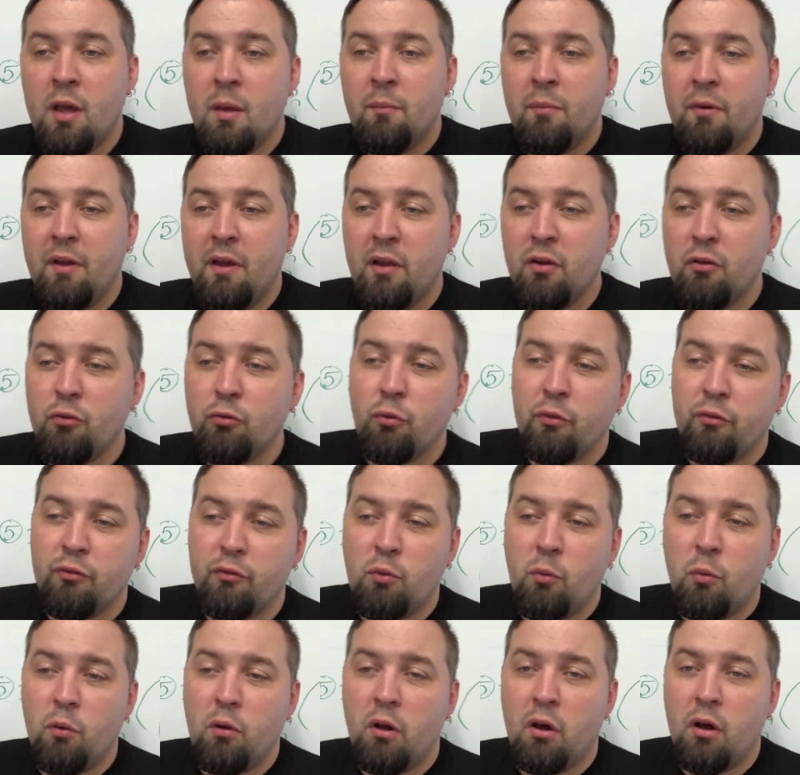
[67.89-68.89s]
But here's what's
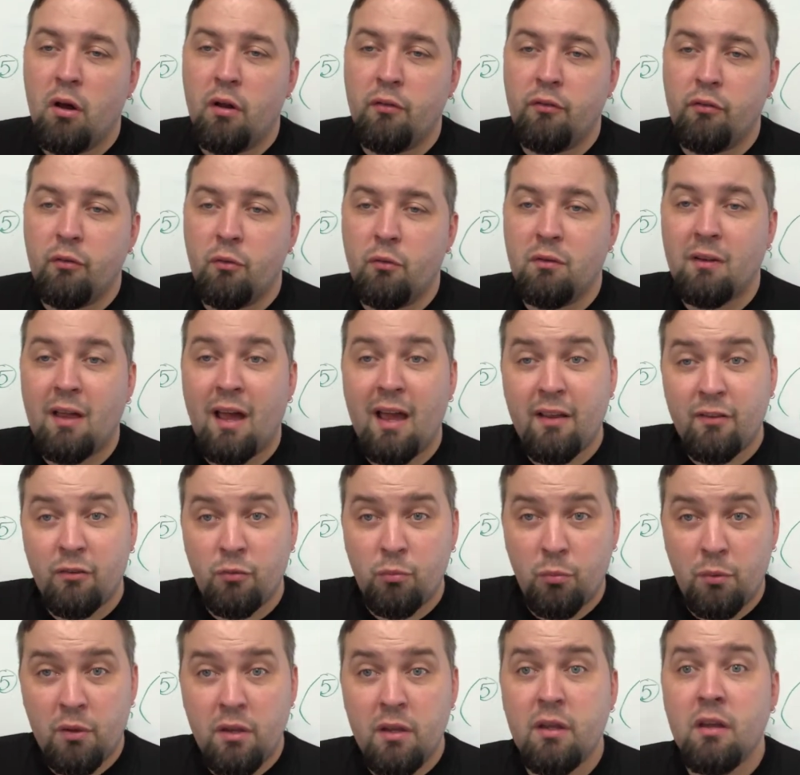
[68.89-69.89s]
going on. So last
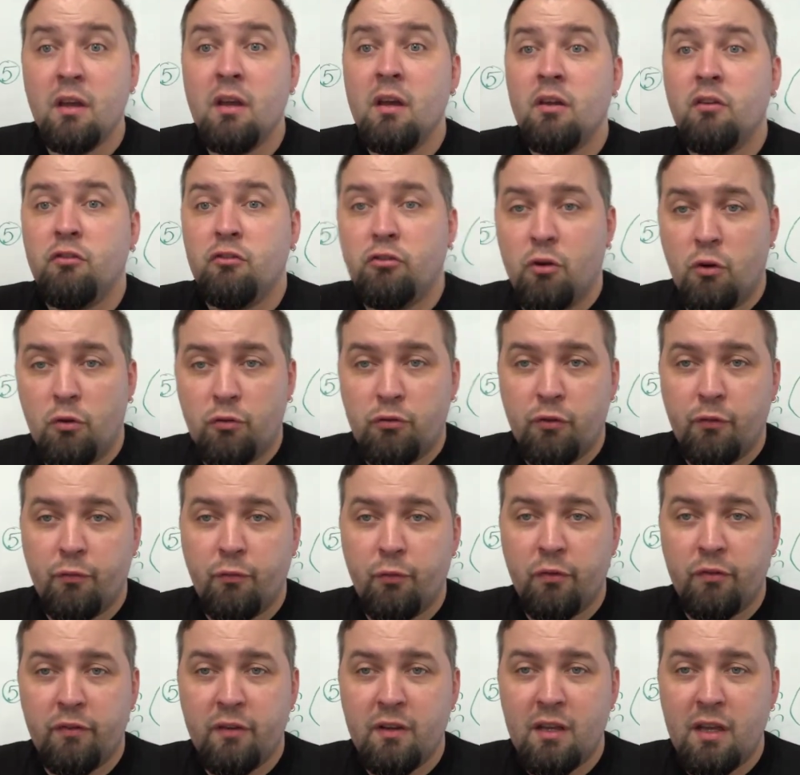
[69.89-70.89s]
week Joseph
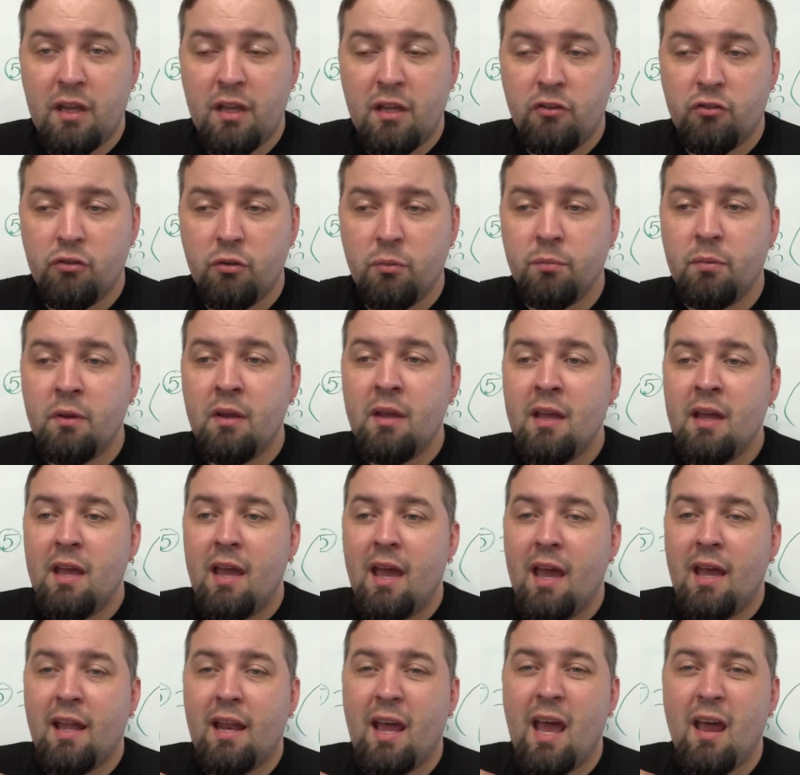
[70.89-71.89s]
was in Egypt,
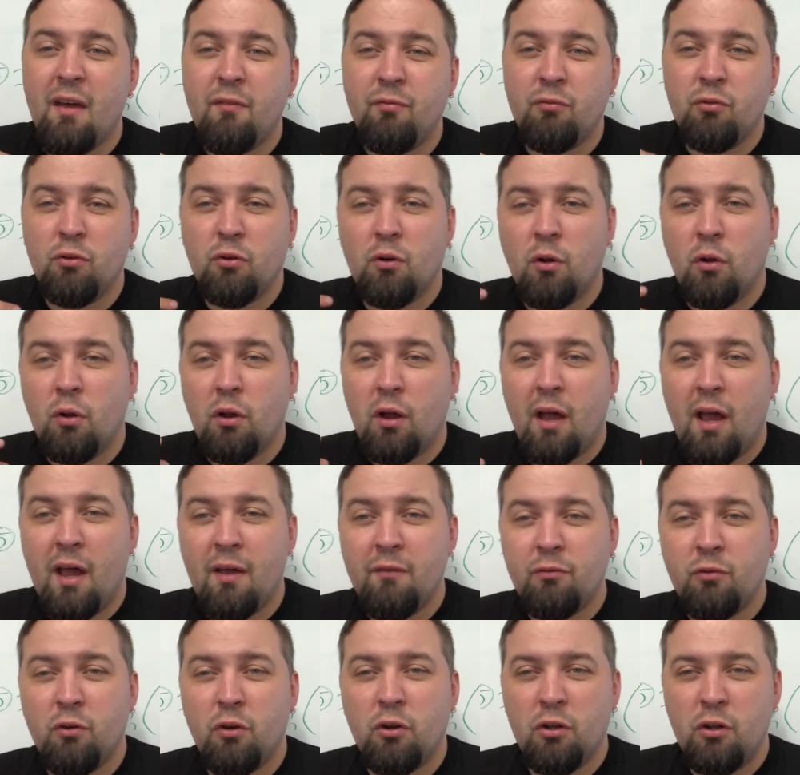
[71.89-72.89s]
and
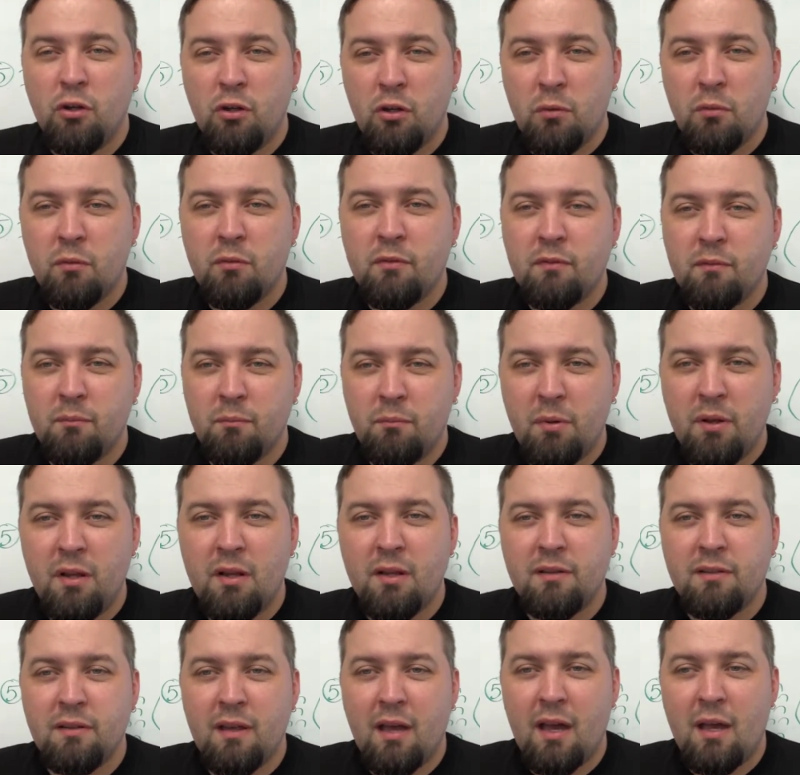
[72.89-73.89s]
after a good bit
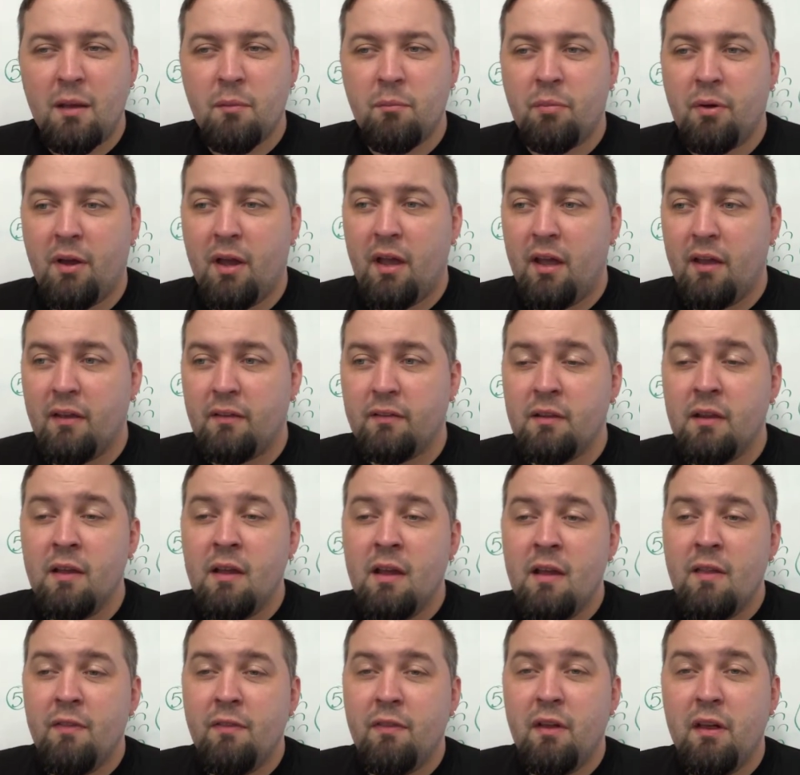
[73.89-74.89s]
of time passed,
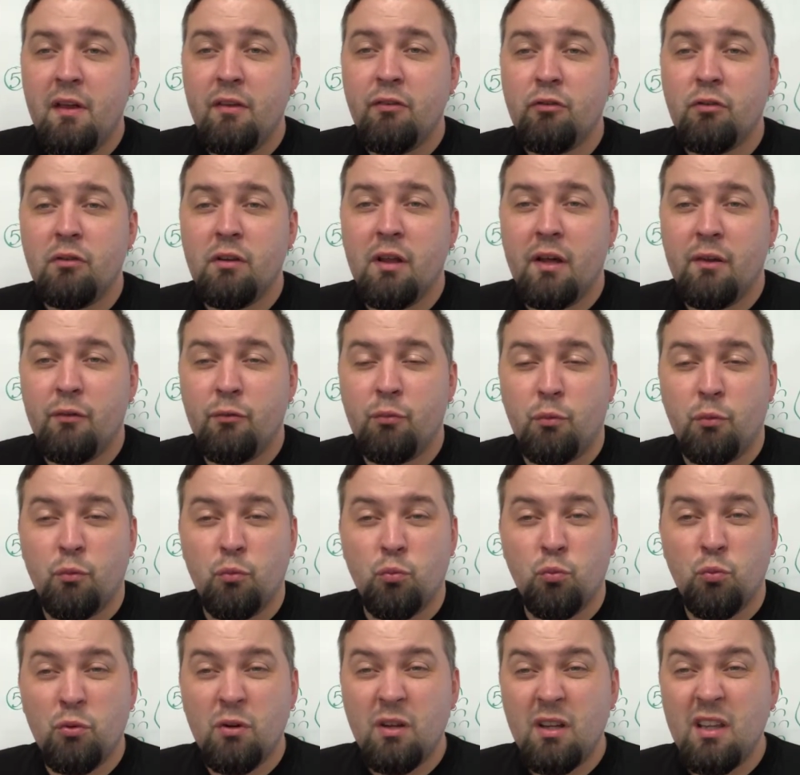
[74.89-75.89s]
the Israelites were
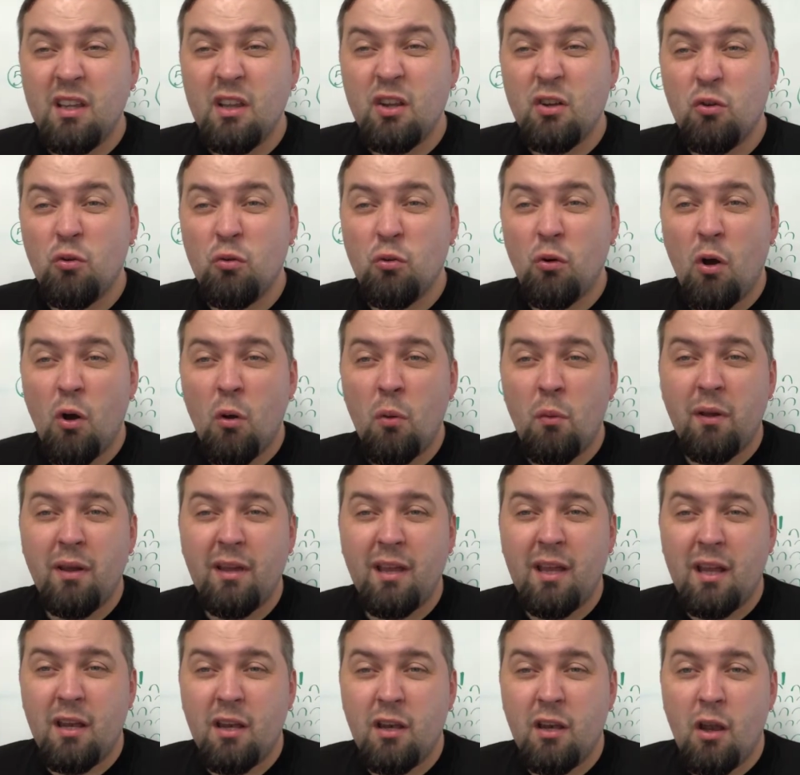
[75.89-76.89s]
really growing
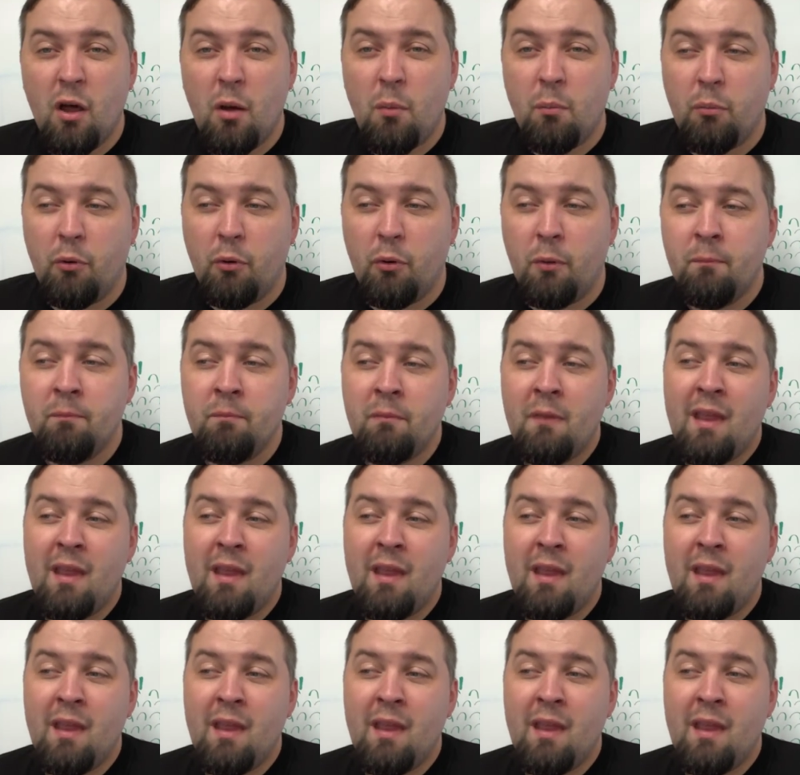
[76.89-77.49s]
in number,